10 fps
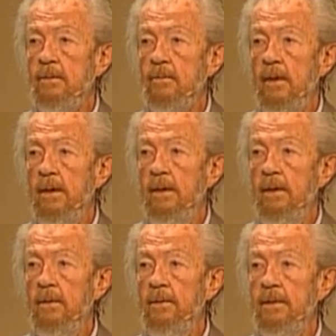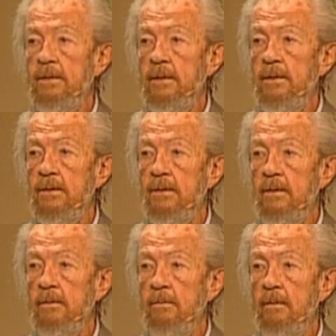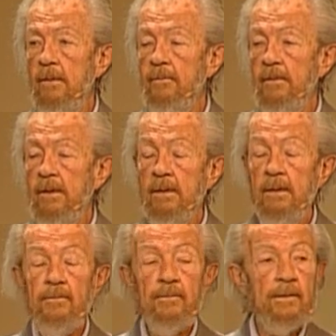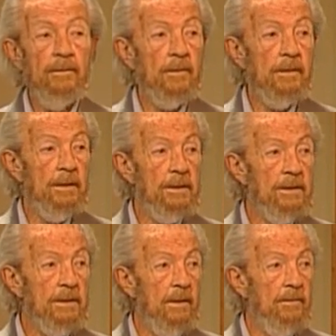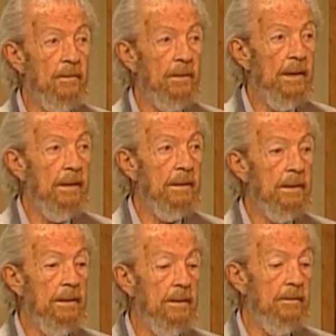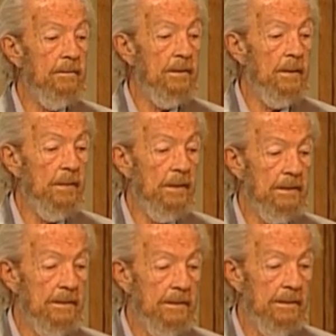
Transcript: right here, this instant, in the foreverness of the reality of the present.